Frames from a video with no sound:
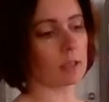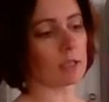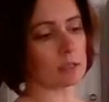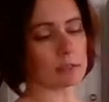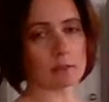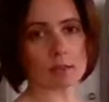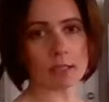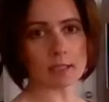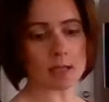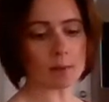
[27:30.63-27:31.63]
it
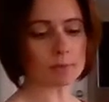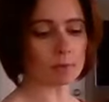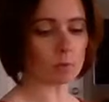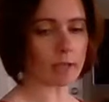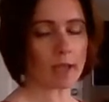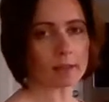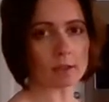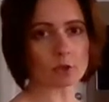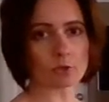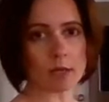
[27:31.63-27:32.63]
heats up, and we
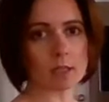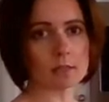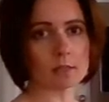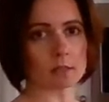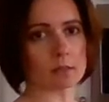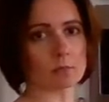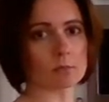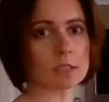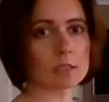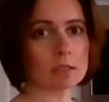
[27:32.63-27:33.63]
add the greens and
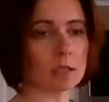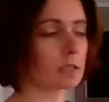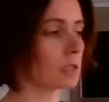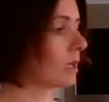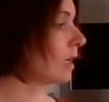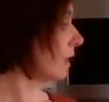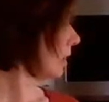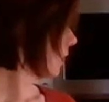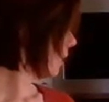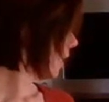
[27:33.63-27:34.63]
some seasonings,
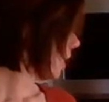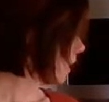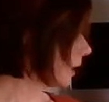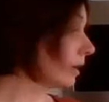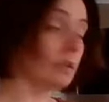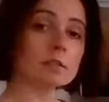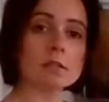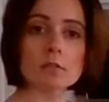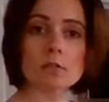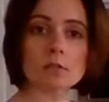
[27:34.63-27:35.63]
and
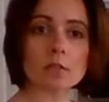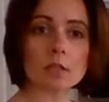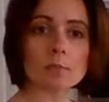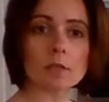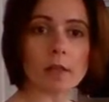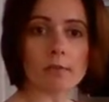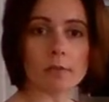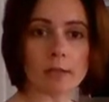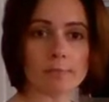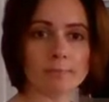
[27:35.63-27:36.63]
it's just going to be
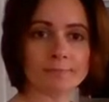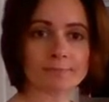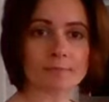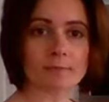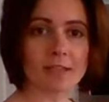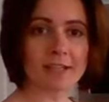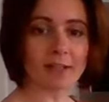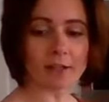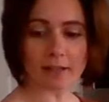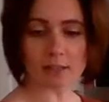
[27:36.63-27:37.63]
lovely.
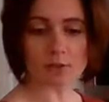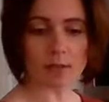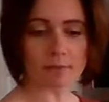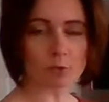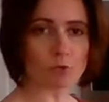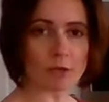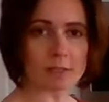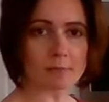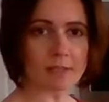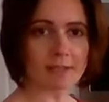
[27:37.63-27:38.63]
I guess you'll have to
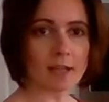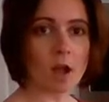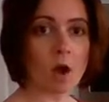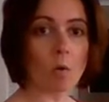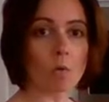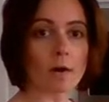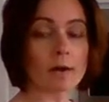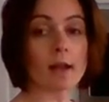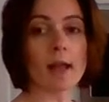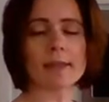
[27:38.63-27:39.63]
trust me.
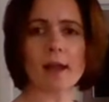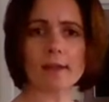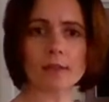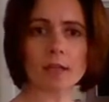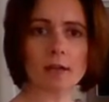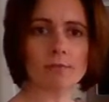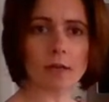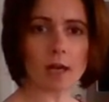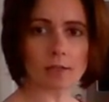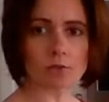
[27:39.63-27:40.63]
Or I think I
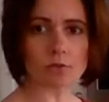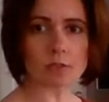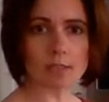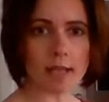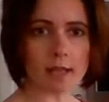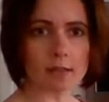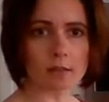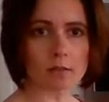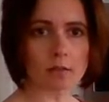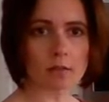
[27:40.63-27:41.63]
forgot to say
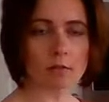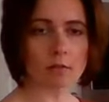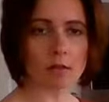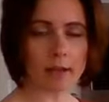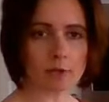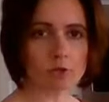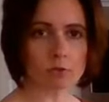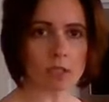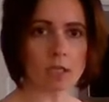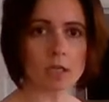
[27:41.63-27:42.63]
that
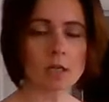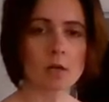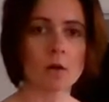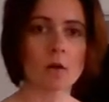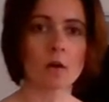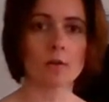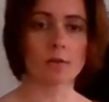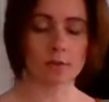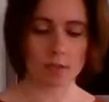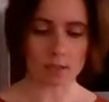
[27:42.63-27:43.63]
actually
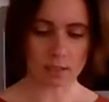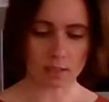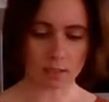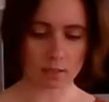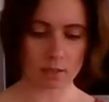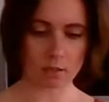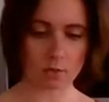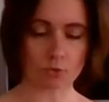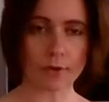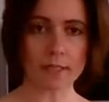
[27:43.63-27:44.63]
this
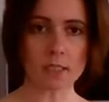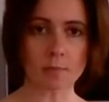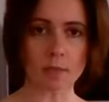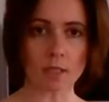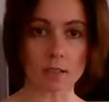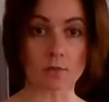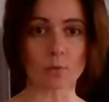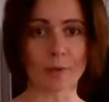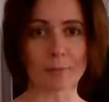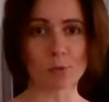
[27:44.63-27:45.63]
recipe is
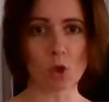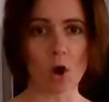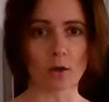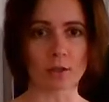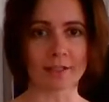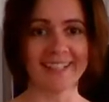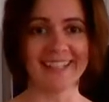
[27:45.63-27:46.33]
on my blog.